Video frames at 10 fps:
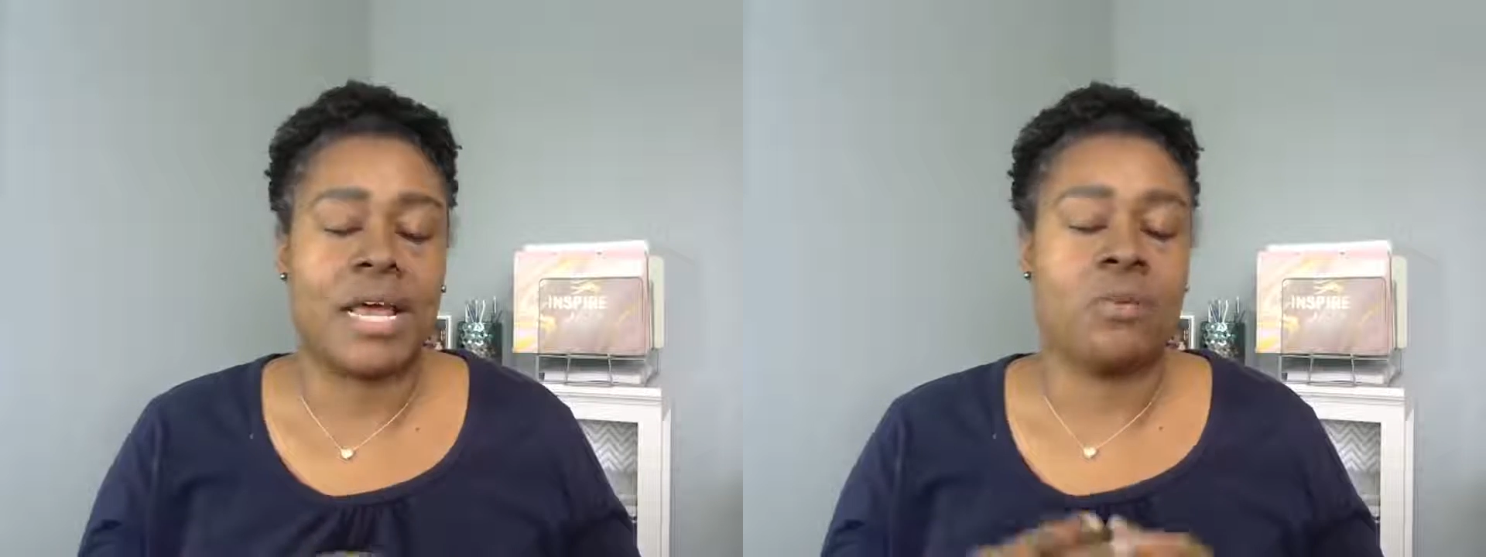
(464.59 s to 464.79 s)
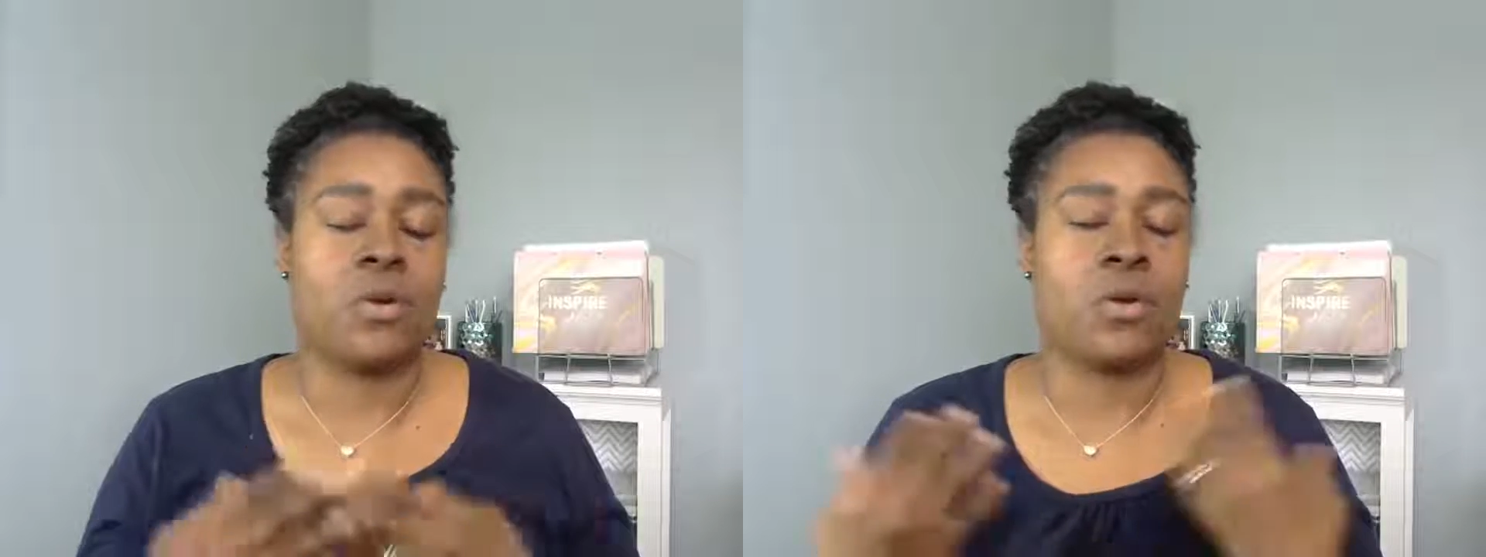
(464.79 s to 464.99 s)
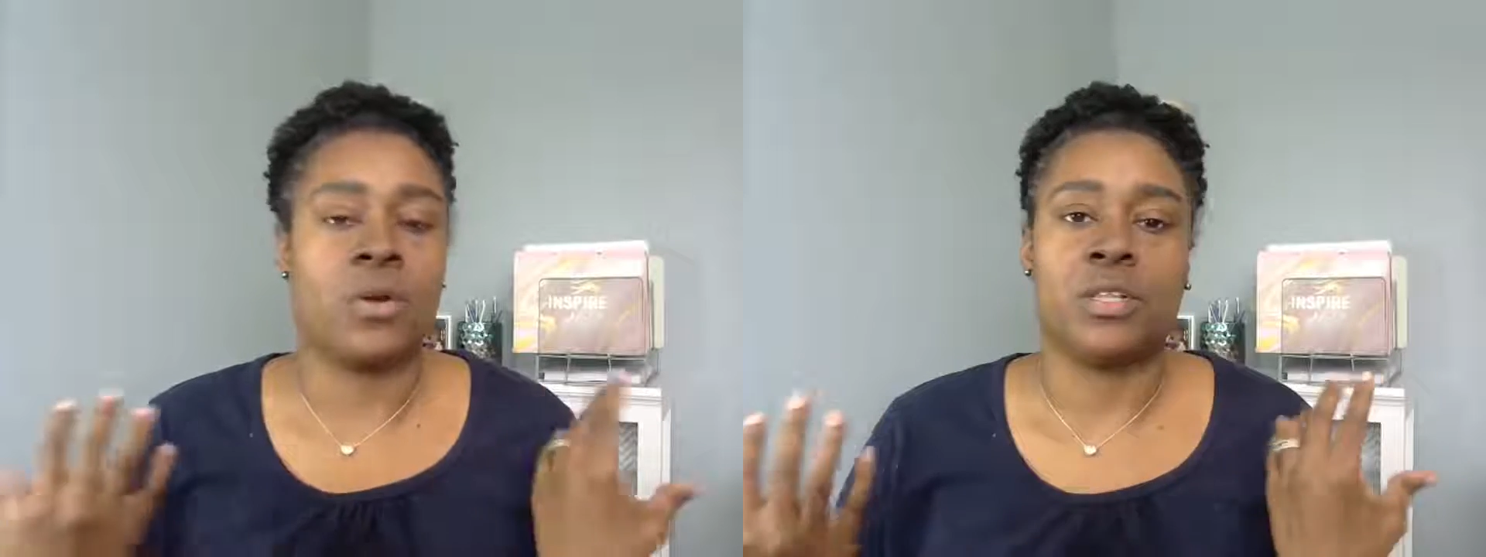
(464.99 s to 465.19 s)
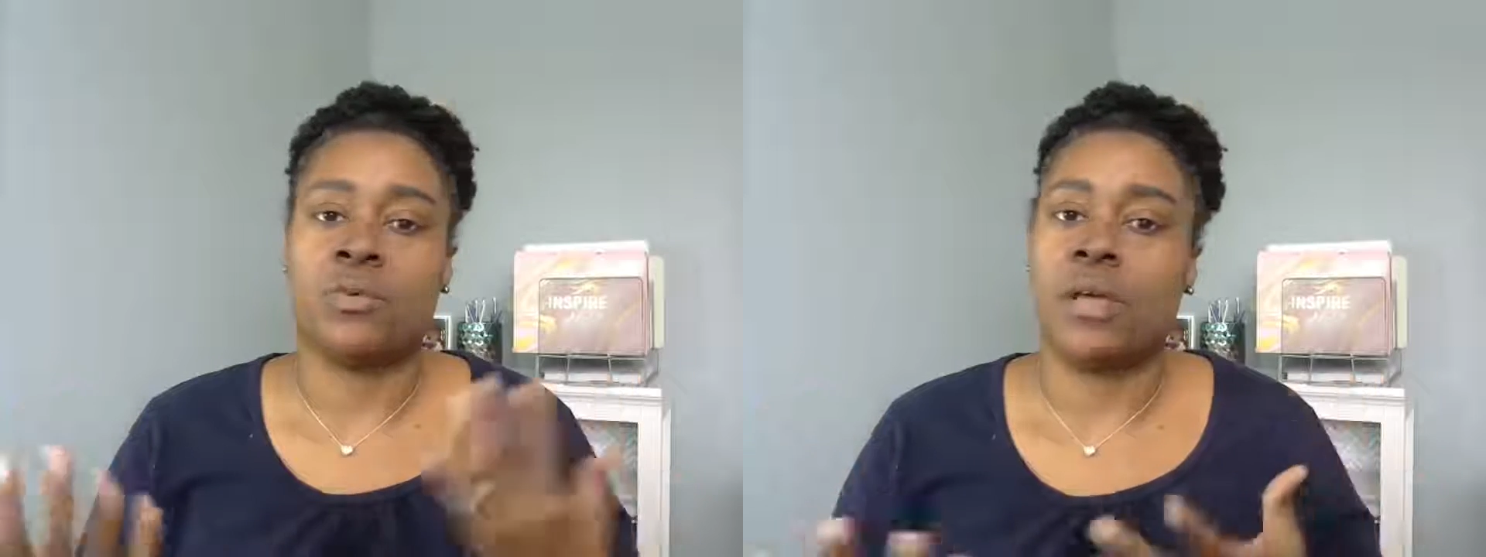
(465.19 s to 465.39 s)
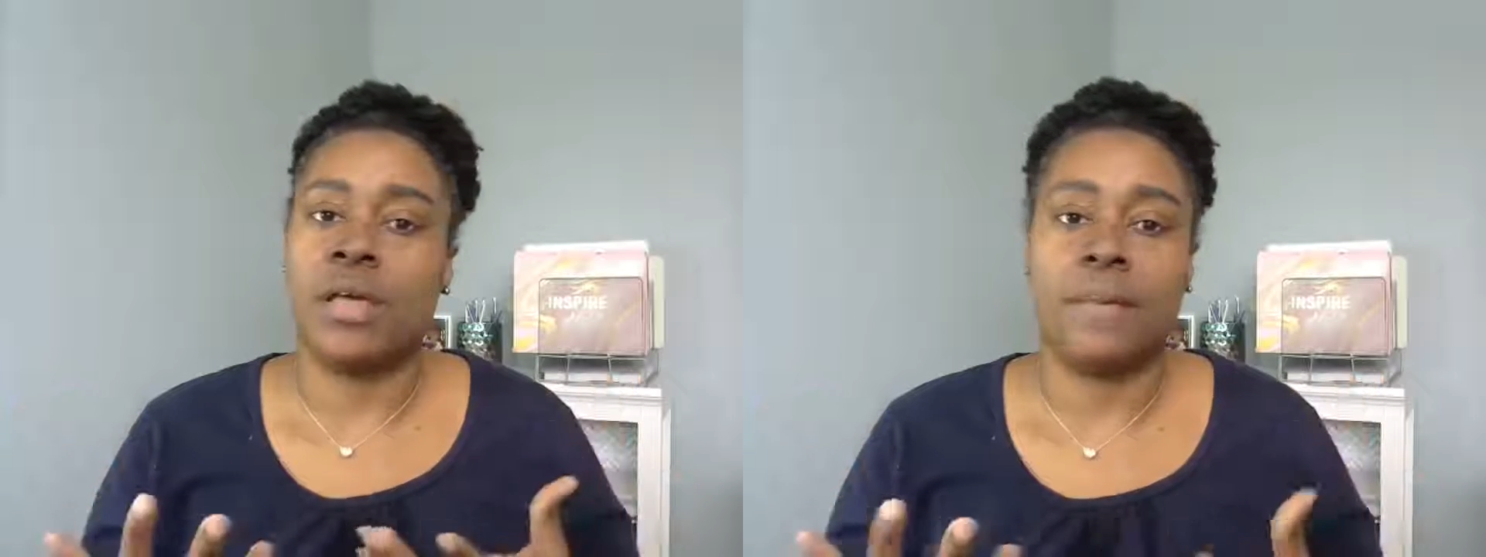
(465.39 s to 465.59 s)
we're going through
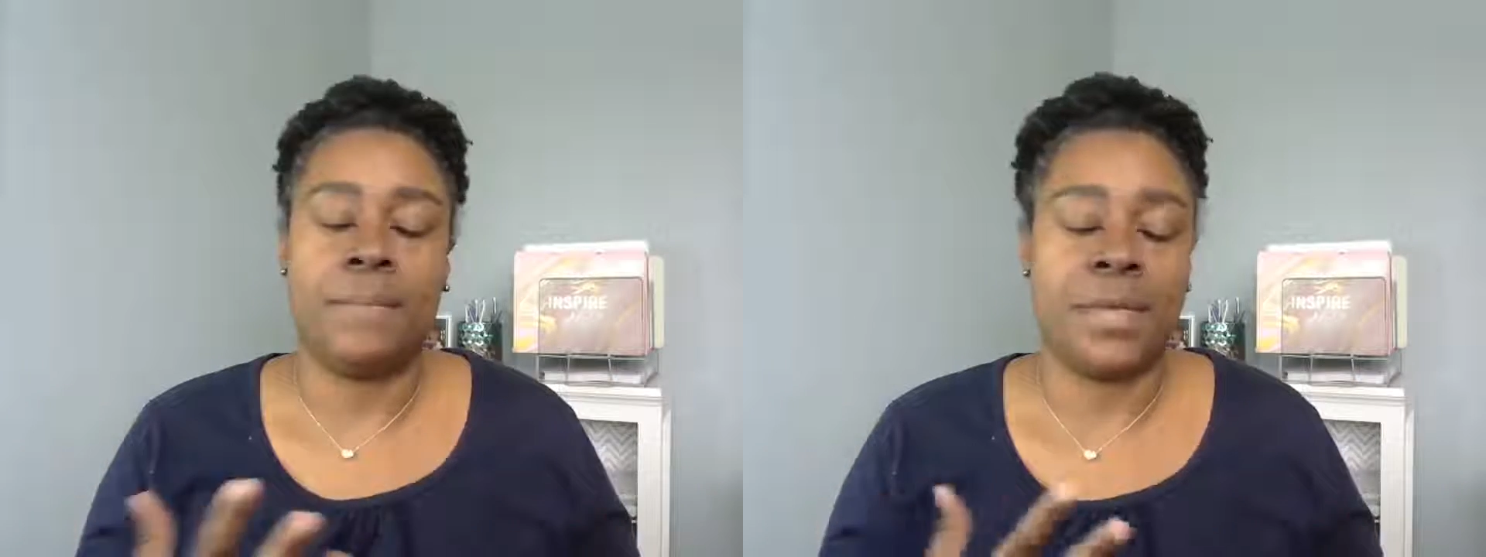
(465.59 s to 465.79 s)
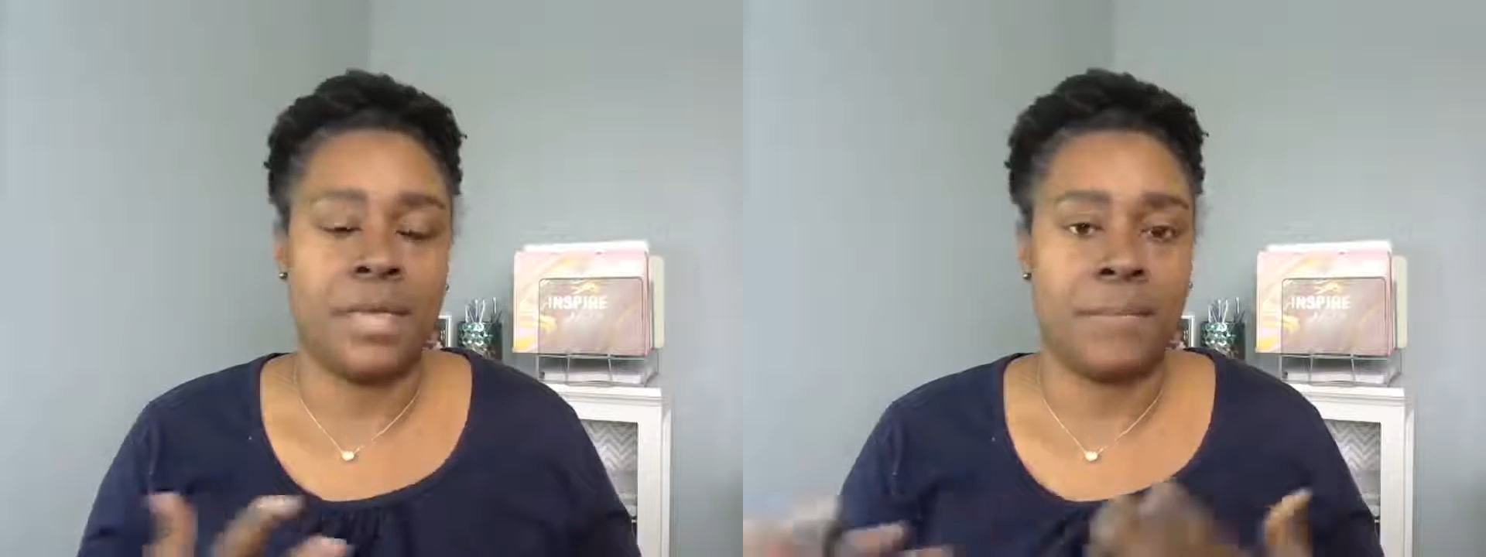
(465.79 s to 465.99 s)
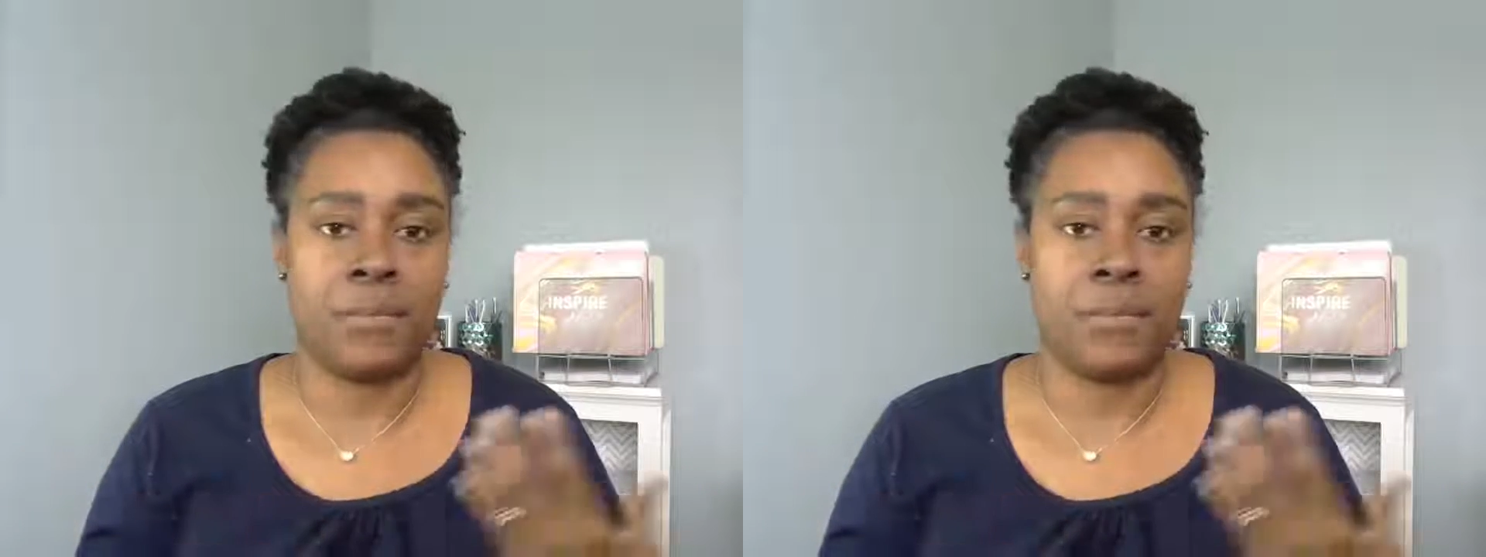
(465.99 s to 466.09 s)
a big